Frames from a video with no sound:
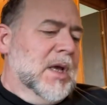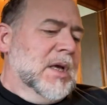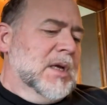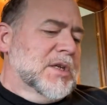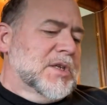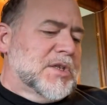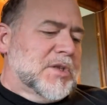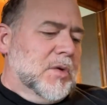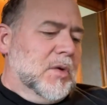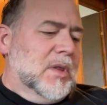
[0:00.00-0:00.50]

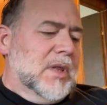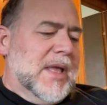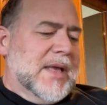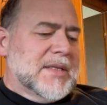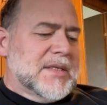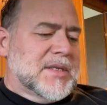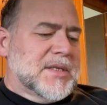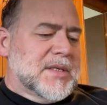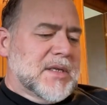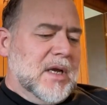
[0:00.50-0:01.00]
So
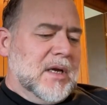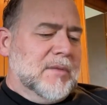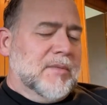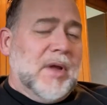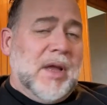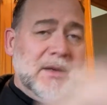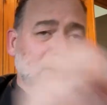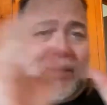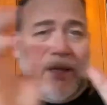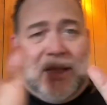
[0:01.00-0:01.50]
let's,
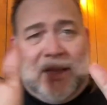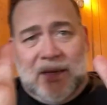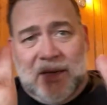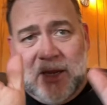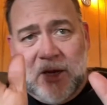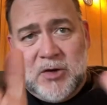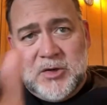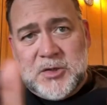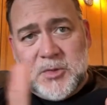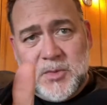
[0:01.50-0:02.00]
and
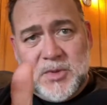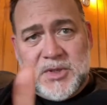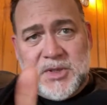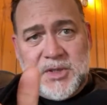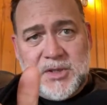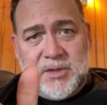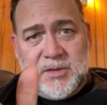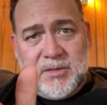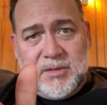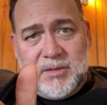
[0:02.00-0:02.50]
here's
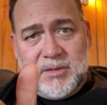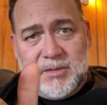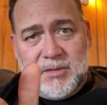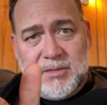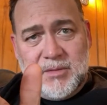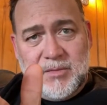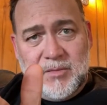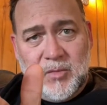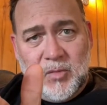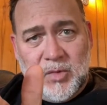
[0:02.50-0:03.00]
what's
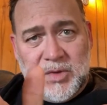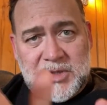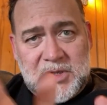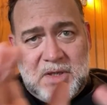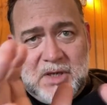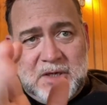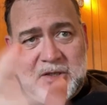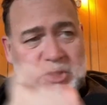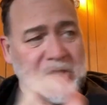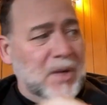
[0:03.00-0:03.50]

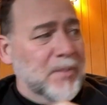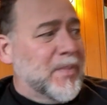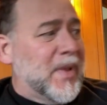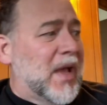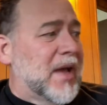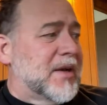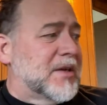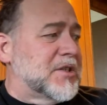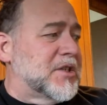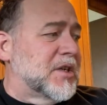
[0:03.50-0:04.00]
going to jump
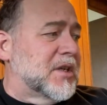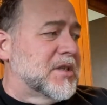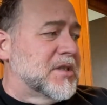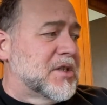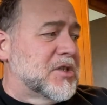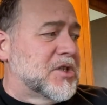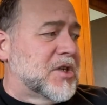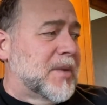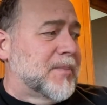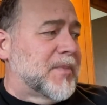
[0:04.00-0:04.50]
out at you, because
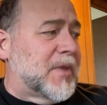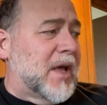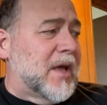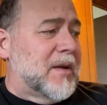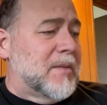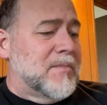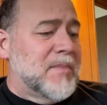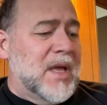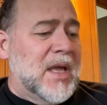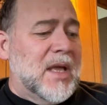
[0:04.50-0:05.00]
it jumped out
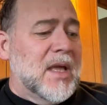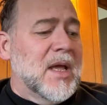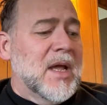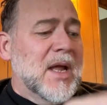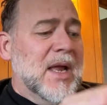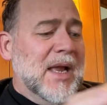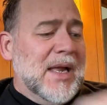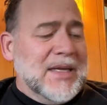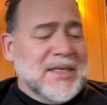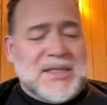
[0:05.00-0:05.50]
at me
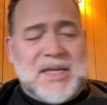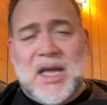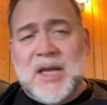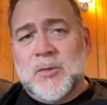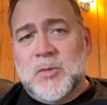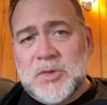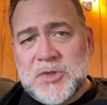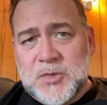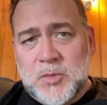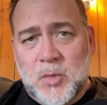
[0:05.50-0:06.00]
as I
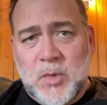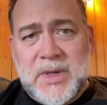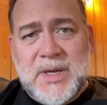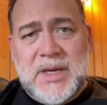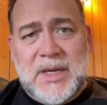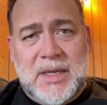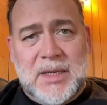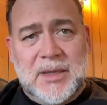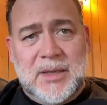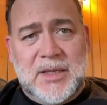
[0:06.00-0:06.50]
was
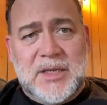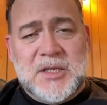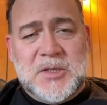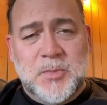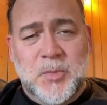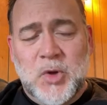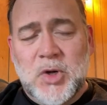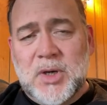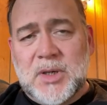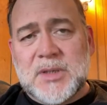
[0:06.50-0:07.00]
reading these
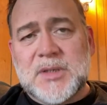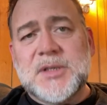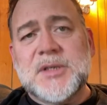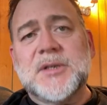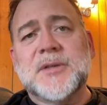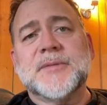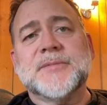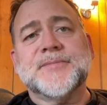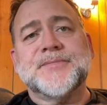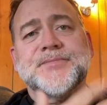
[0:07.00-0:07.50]

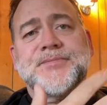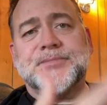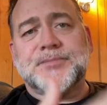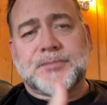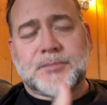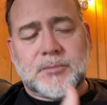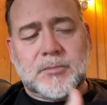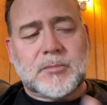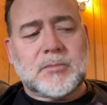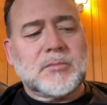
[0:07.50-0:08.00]
books,
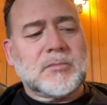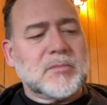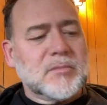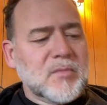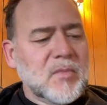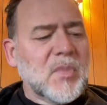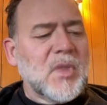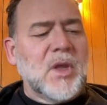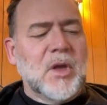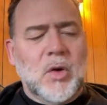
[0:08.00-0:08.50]

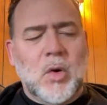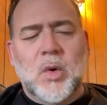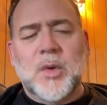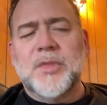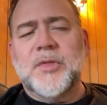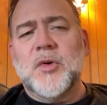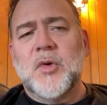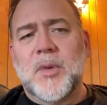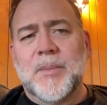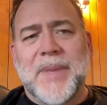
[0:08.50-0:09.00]
going
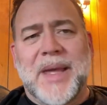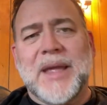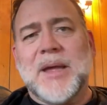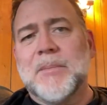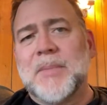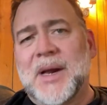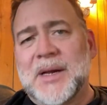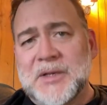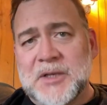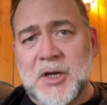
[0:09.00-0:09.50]
through and making
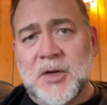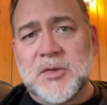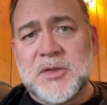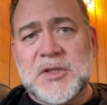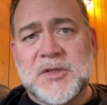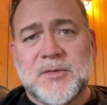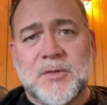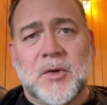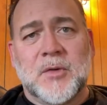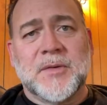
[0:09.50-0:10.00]
my
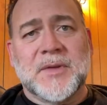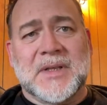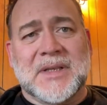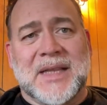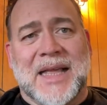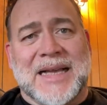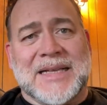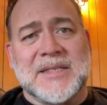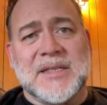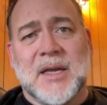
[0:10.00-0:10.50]
notes over the
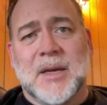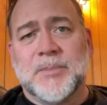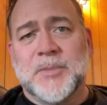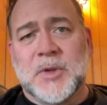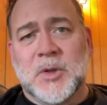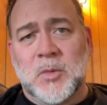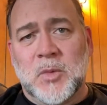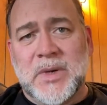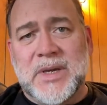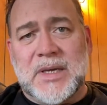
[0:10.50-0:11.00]
last couple
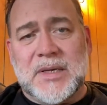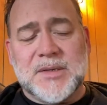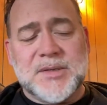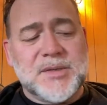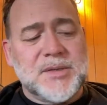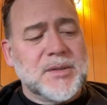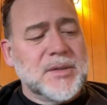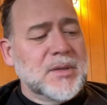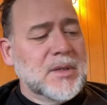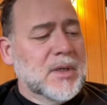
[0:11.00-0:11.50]
of weeks.